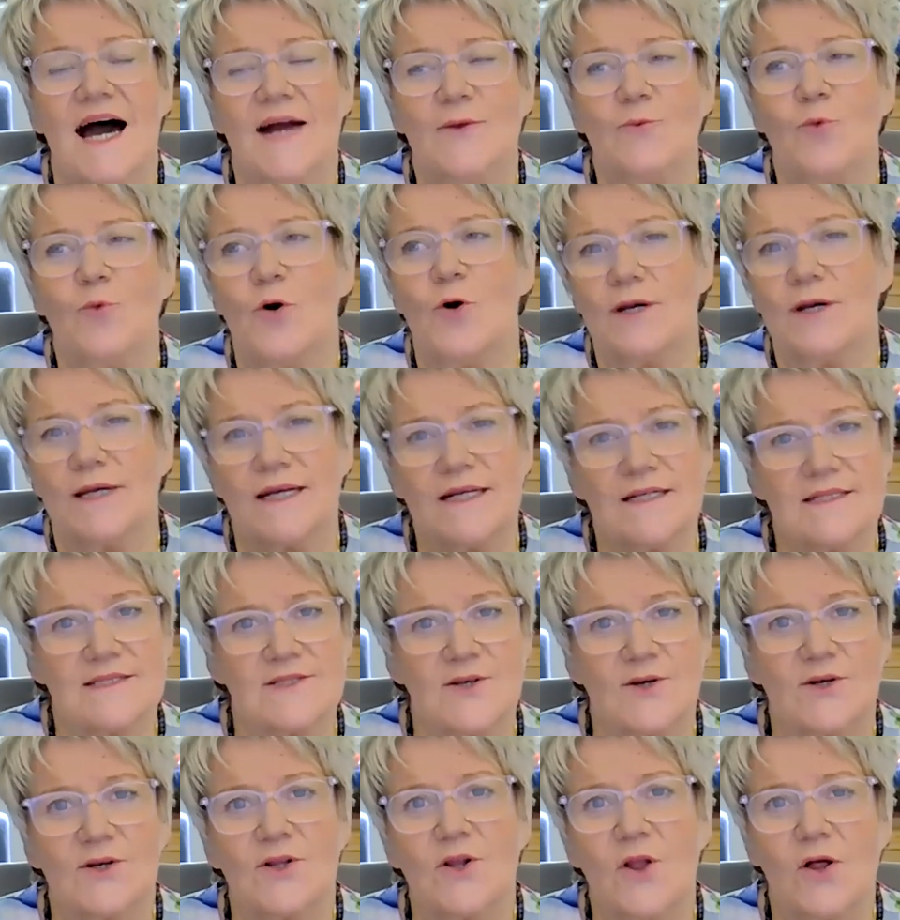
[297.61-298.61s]
and working
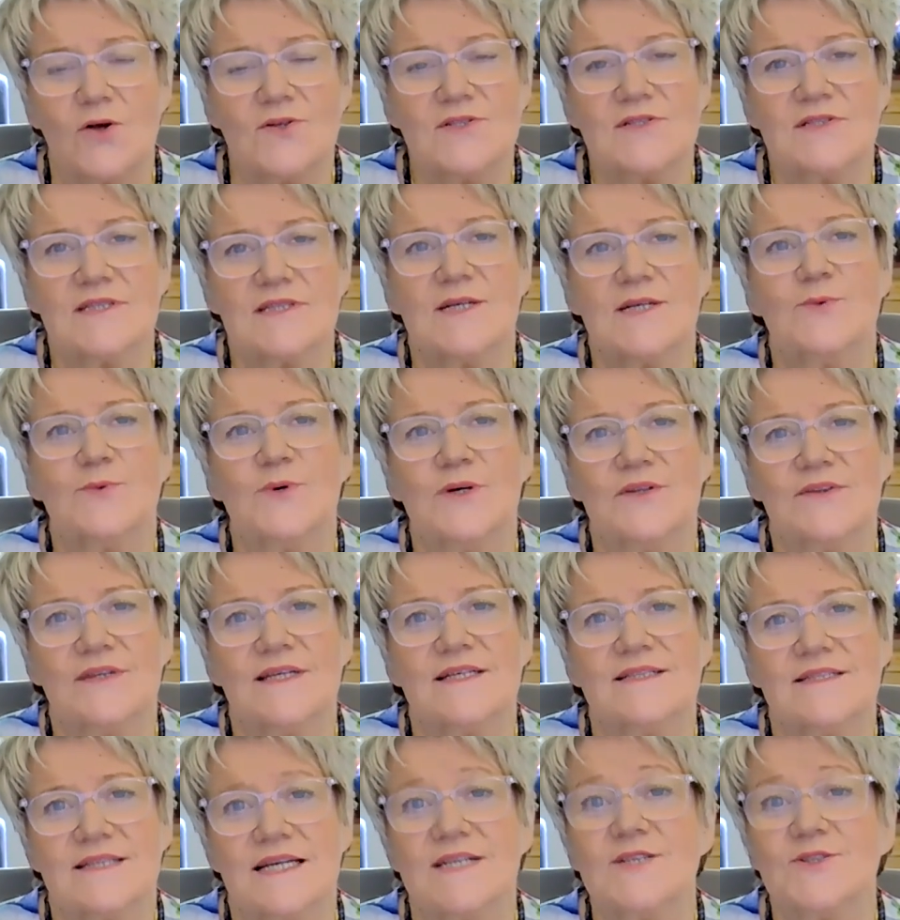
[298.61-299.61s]
so closely with
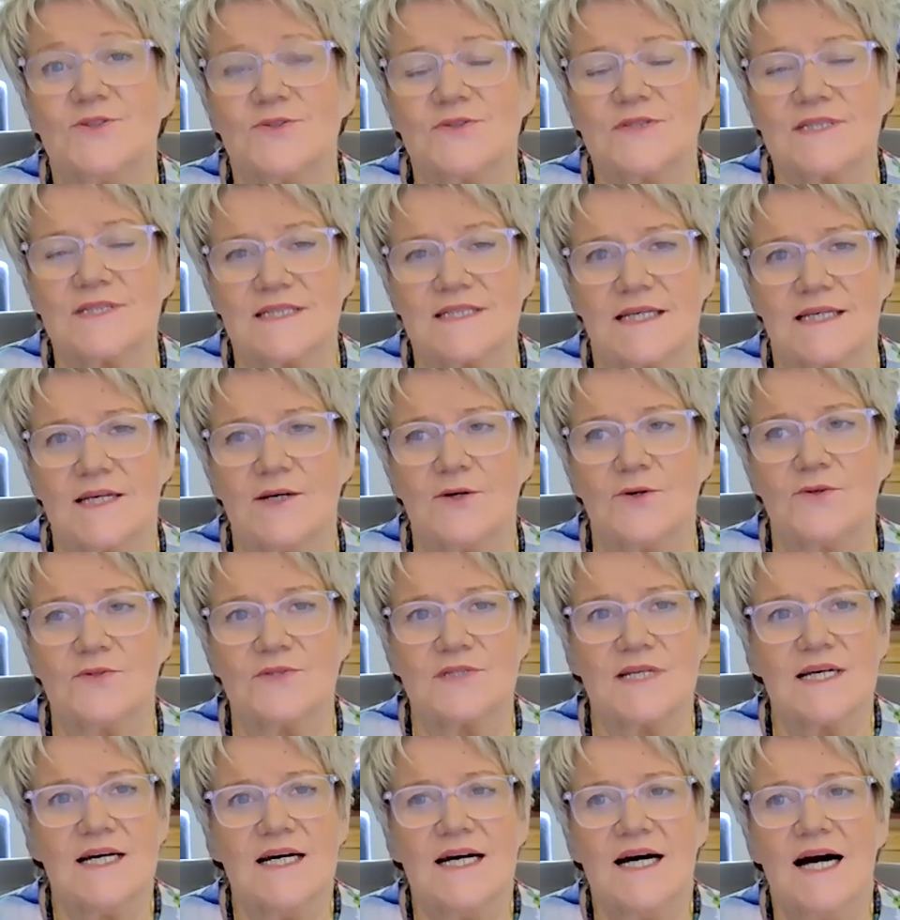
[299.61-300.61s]
essential
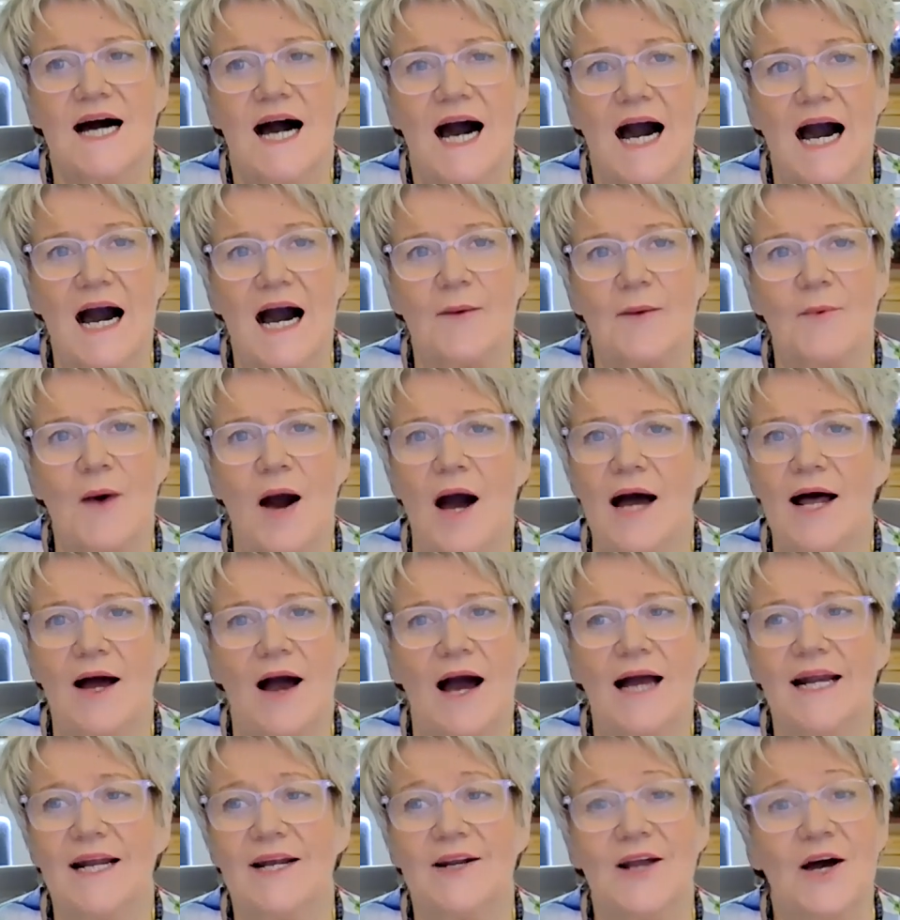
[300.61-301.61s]
skills,
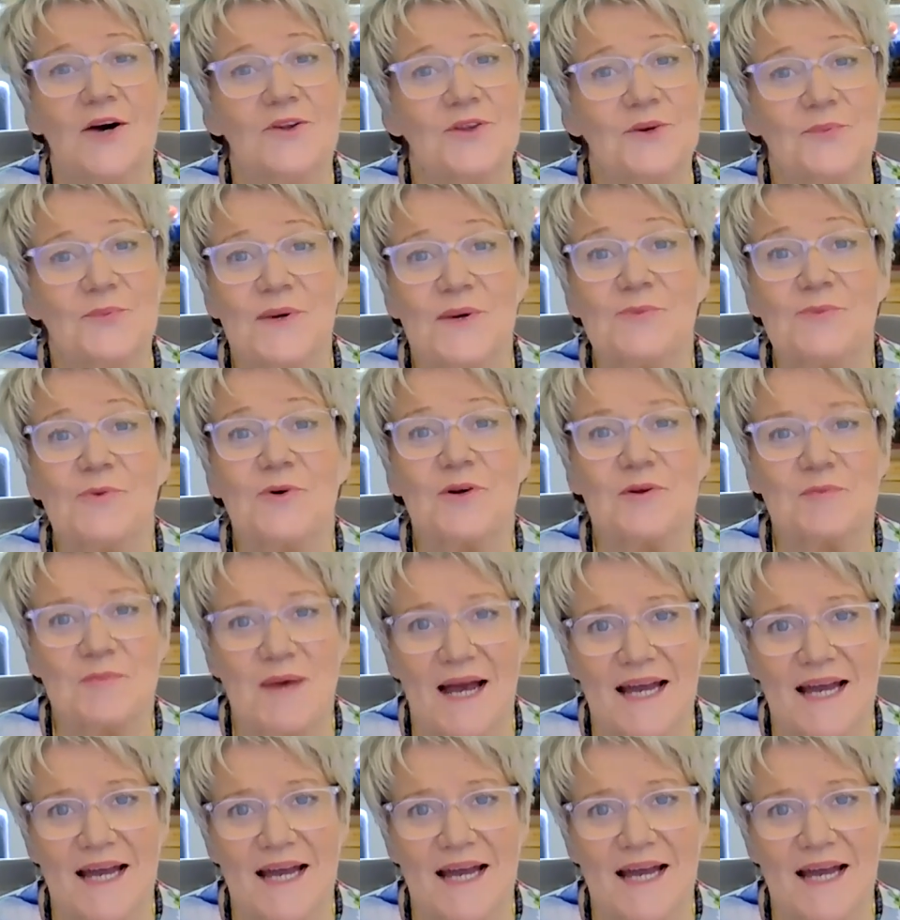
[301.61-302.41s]
I don't know that we would have